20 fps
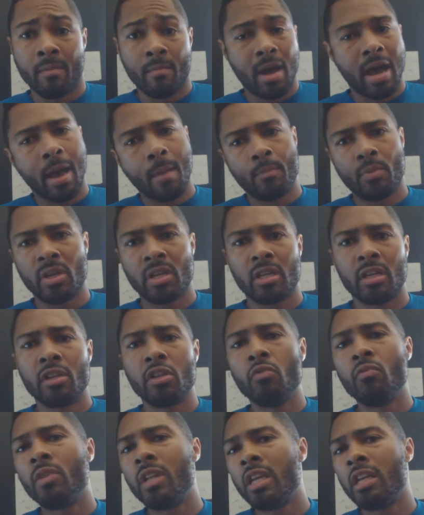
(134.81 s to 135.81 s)
in my
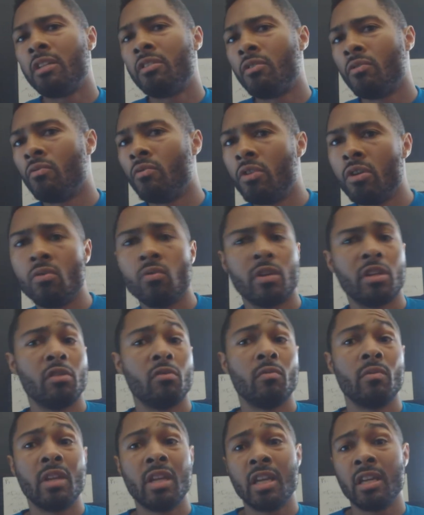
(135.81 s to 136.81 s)
opinion, you need to do
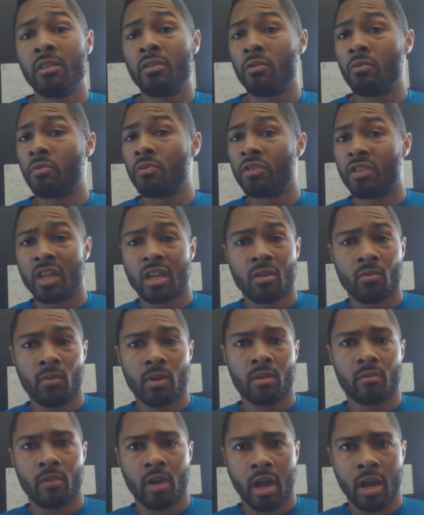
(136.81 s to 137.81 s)
and you need to
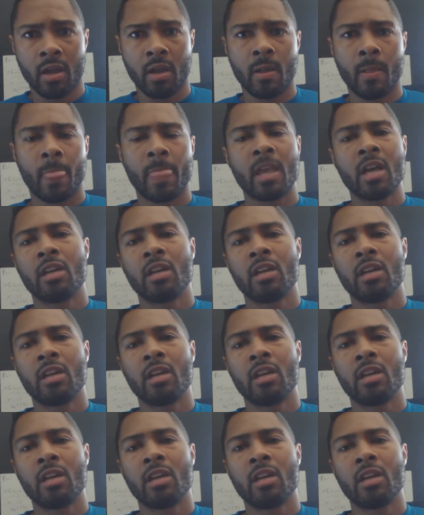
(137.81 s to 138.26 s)
stick with, right?